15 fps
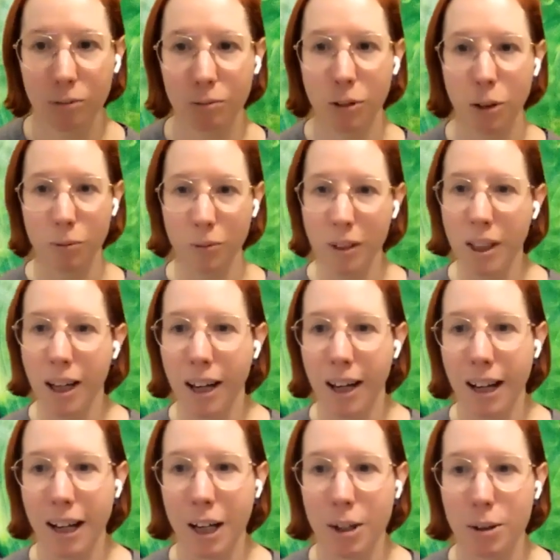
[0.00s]
Oh, no.
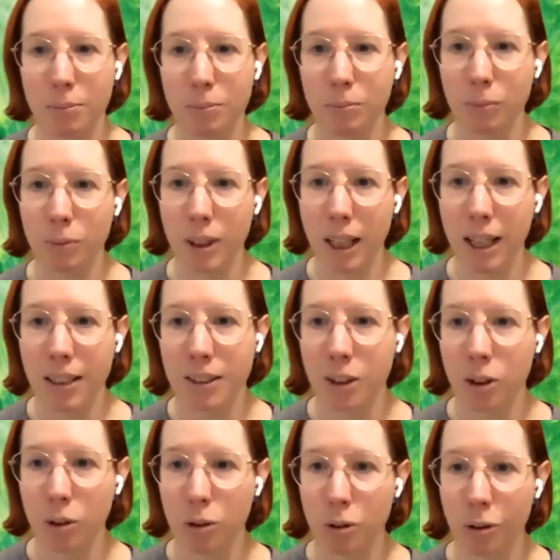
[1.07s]
Yeah,
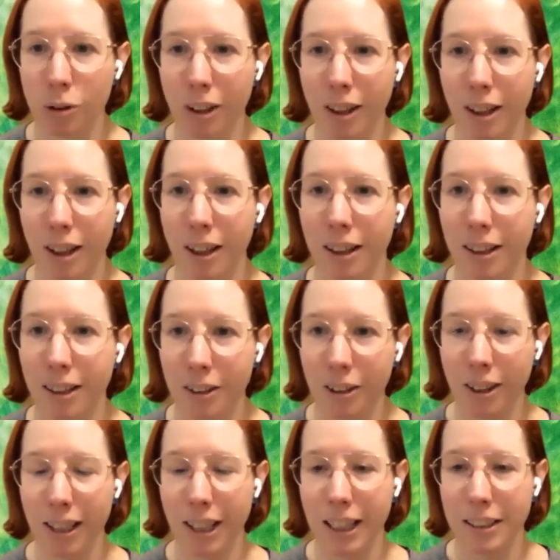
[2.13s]
so
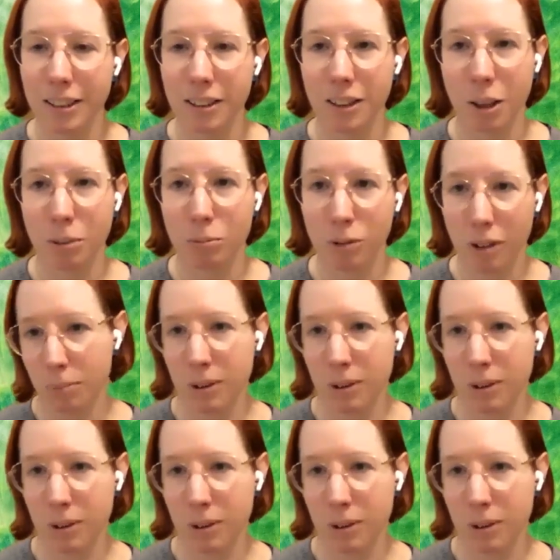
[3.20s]
excellent.